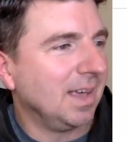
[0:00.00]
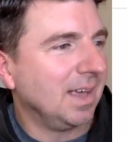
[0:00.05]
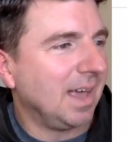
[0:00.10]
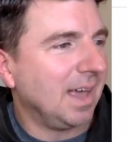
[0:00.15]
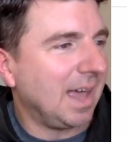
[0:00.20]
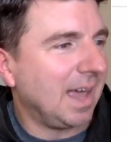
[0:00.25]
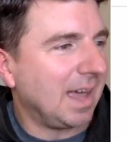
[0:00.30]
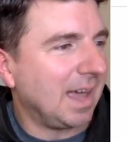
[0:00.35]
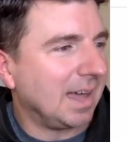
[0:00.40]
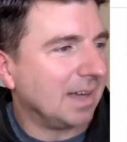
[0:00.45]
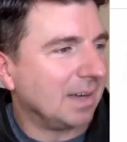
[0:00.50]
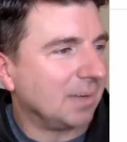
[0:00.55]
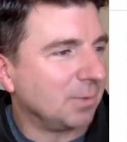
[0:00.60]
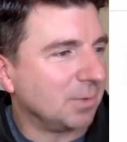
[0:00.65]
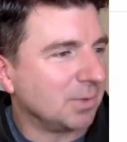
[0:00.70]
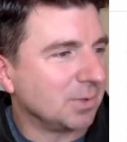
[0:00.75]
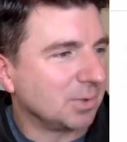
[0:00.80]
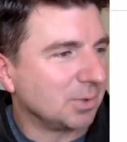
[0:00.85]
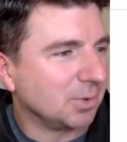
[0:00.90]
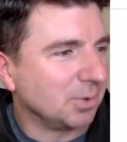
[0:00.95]
And if we
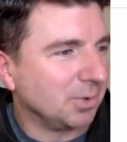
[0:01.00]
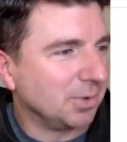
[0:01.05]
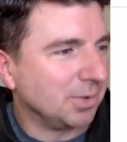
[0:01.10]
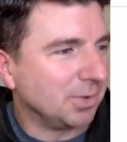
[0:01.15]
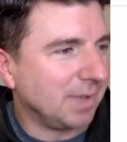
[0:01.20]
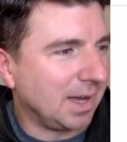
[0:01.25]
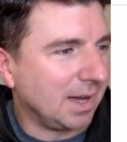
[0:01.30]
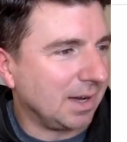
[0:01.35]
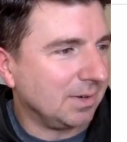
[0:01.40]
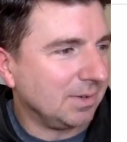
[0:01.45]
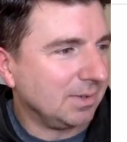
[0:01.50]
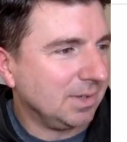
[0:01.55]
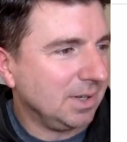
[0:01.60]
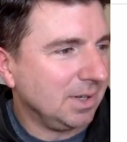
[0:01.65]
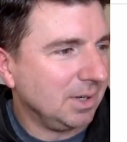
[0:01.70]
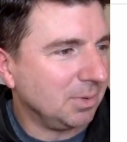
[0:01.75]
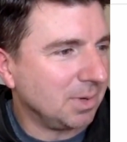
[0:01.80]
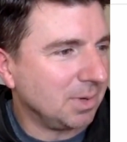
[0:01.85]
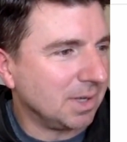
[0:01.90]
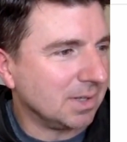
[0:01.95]
scroll down,
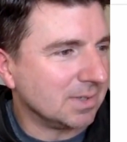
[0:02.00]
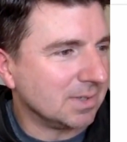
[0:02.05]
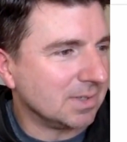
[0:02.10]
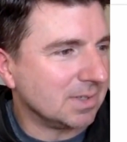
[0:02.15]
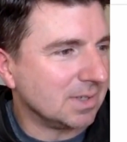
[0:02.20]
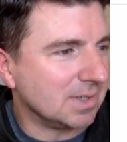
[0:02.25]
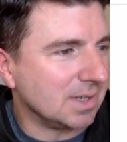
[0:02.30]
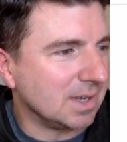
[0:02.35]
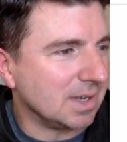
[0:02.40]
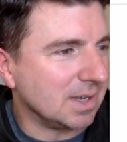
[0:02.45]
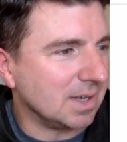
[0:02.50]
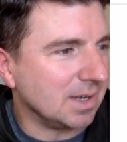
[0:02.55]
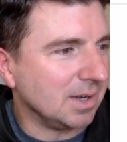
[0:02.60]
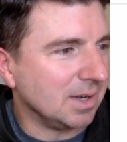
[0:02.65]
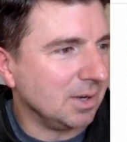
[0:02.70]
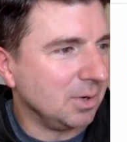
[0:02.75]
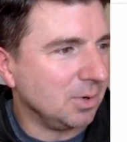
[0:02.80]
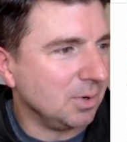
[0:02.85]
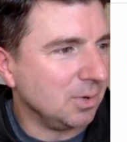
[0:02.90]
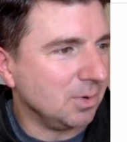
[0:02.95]
we can see
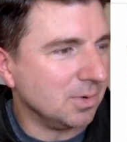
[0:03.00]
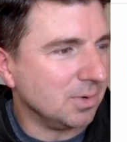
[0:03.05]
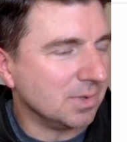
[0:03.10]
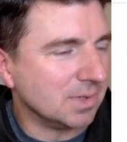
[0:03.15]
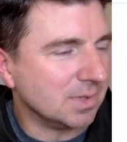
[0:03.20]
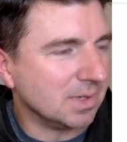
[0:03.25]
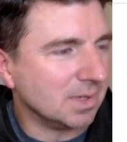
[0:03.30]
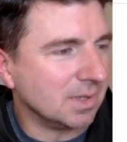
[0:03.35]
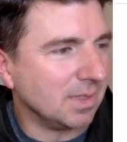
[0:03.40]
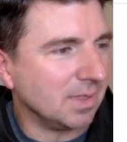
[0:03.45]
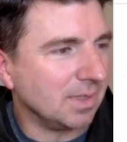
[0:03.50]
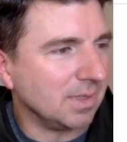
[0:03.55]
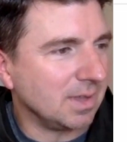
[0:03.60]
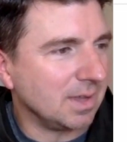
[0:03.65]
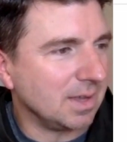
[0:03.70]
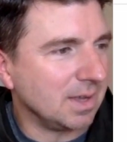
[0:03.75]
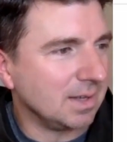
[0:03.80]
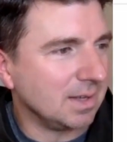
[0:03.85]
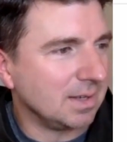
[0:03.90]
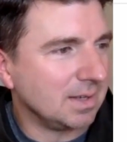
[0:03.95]
who is in
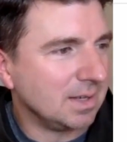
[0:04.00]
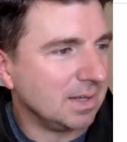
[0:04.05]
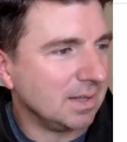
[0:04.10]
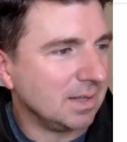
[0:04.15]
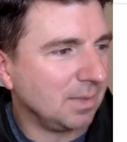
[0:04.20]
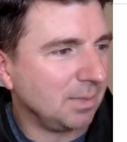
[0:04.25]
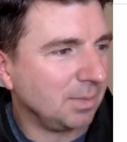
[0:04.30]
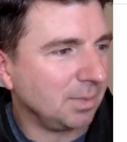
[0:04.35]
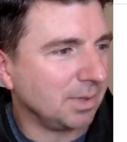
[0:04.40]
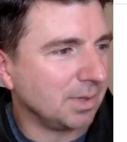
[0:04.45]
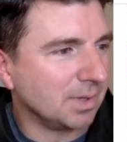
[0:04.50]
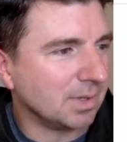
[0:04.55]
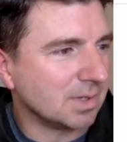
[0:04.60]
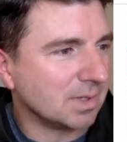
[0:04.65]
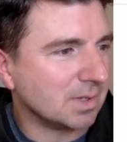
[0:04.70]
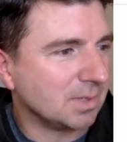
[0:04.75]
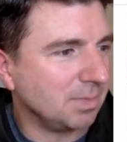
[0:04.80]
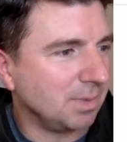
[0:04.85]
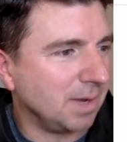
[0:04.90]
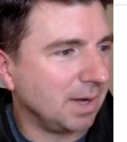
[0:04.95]
the 10th place
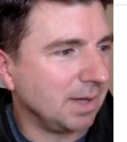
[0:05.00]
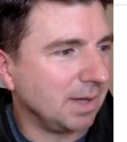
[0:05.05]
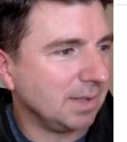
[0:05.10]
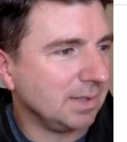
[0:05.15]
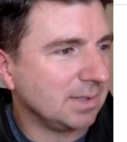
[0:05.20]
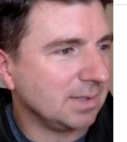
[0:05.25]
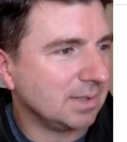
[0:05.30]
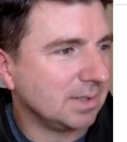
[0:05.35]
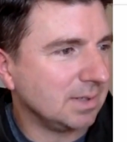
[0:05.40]
spot